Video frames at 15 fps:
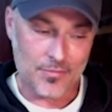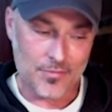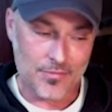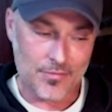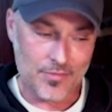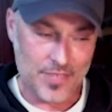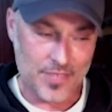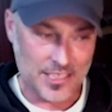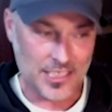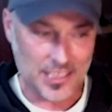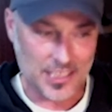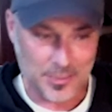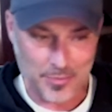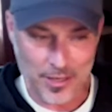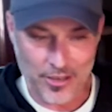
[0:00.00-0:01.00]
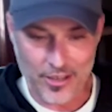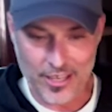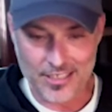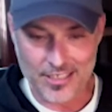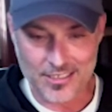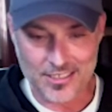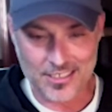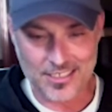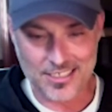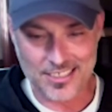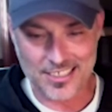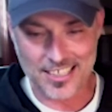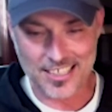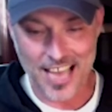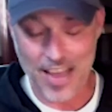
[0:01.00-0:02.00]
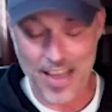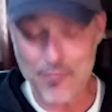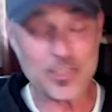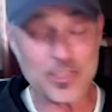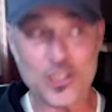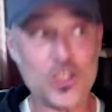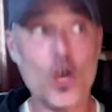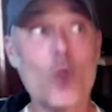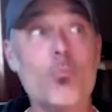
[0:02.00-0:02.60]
This experience, I've been so